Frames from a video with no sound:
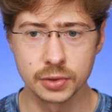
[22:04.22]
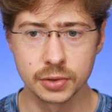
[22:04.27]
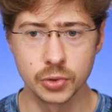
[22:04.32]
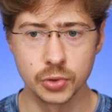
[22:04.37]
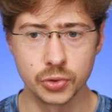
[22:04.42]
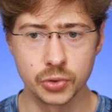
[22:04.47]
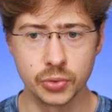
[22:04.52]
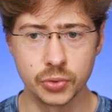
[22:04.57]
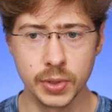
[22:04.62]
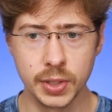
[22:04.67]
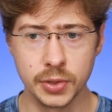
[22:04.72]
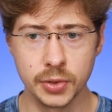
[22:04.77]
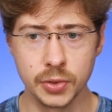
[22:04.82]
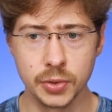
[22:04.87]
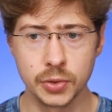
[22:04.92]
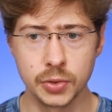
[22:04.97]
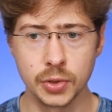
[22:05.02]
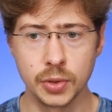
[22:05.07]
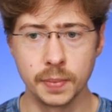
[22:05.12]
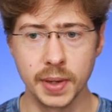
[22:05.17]
to treat
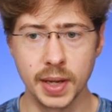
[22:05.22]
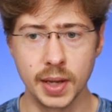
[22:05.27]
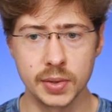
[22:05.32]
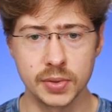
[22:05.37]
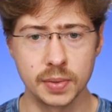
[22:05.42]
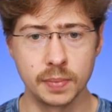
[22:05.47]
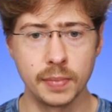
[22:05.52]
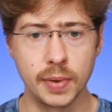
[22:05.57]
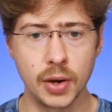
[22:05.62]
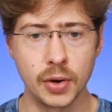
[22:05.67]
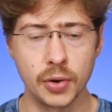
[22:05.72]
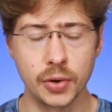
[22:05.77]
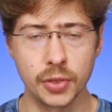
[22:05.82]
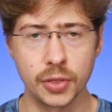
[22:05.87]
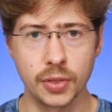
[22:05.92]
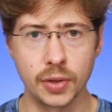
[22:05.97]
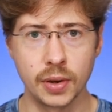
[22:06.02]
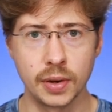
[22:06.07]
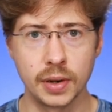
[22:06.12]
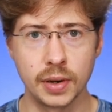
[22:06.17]
YouTube as a
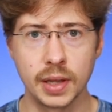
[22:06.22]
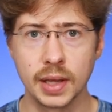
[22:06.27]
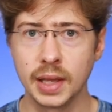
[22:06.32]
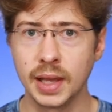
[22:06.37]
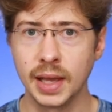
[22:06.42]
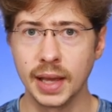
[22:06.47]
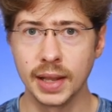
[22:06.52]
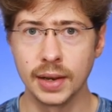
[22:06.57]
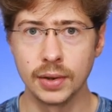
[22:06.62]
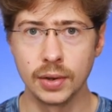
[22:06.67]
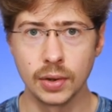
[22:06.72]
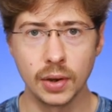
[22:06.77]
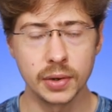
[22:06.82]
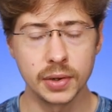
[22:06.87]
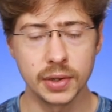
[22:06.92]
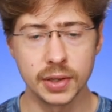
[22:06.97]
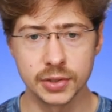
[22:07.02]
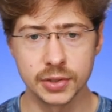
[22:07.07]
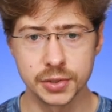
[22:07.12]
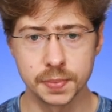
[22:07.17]
marathon and
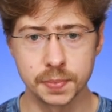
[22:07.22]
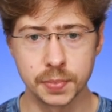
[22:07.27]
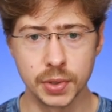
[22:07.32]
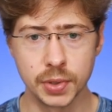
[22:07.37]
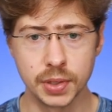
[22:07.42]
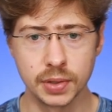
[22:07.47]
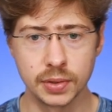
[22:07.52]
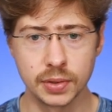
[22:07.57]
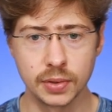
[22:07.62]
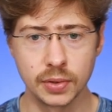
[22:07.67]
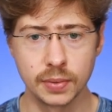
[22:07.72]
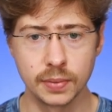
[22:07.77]
not a sprint.